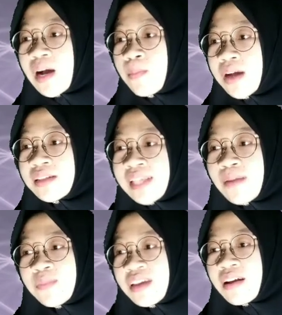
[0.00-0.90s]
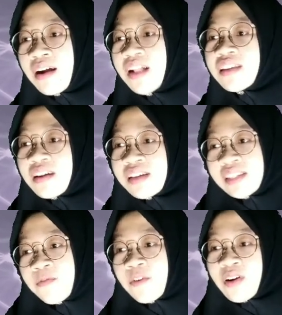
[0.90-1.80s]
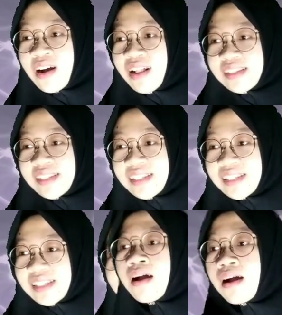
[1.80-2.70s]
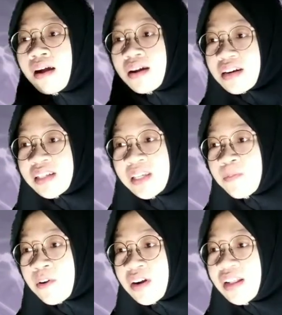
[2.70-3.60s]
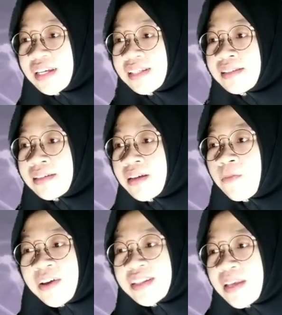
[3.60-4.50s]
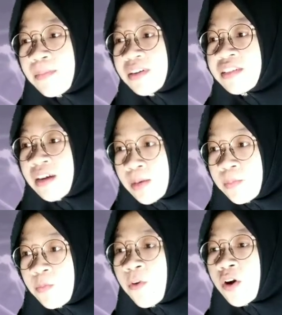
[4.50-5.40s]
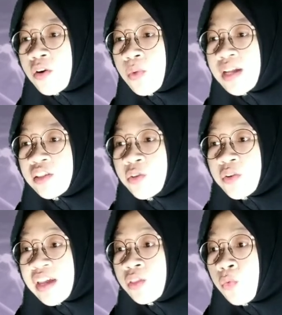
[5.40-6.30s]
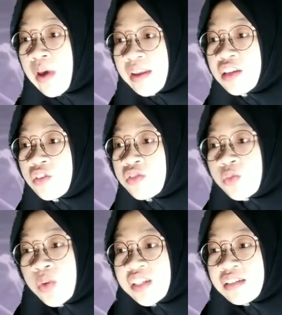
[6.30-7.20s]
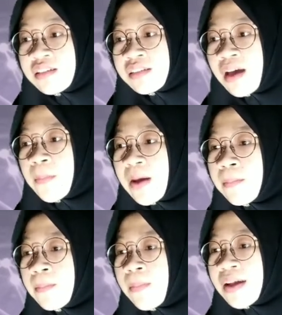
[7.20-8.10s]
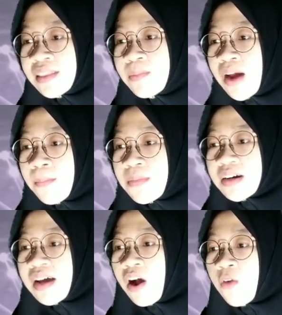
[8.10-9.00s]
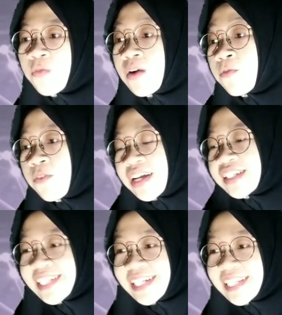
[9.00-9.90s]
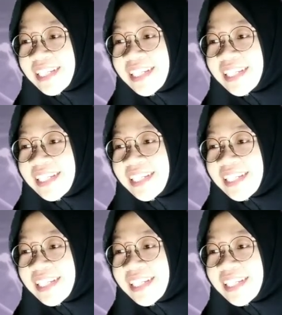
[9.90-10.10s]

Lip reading: about something called reciprocals. A reciprocal is just a fancy term for what you get when you switch the top and bottom number of a fraction.